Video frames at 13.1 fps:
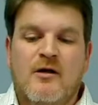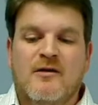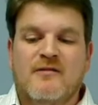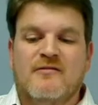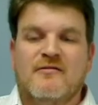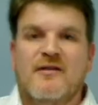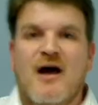
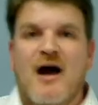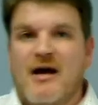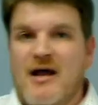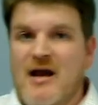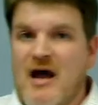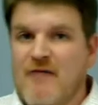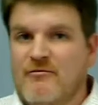that's
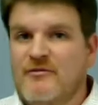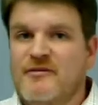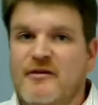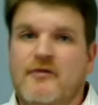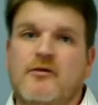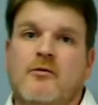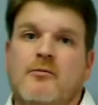not an
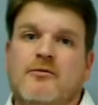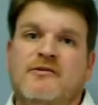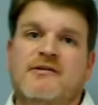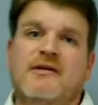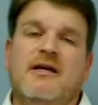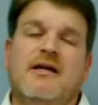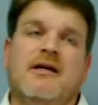adversarial
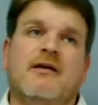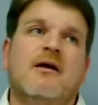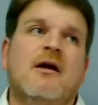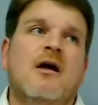proceeding.